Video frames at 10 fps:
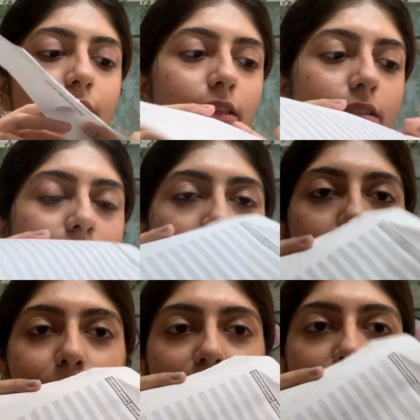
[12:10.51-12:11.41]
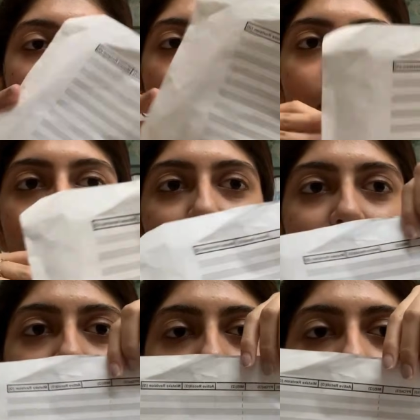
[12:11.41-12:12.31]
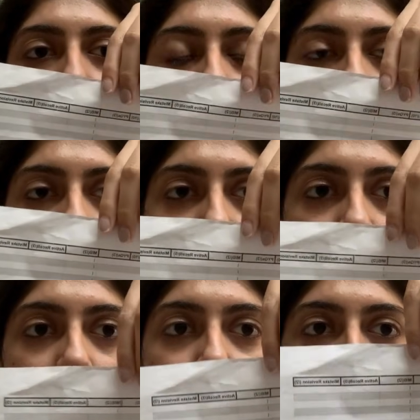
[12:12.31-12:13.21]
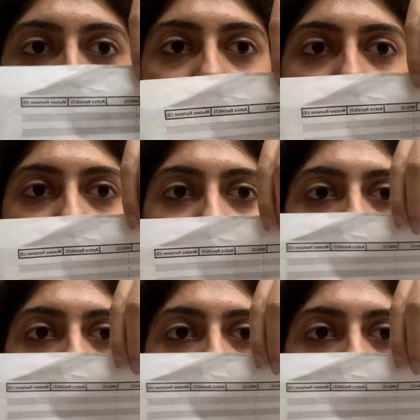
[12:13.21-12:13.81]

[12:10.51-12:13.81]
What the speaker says: in the second page, I have made like a Excel sheet kind of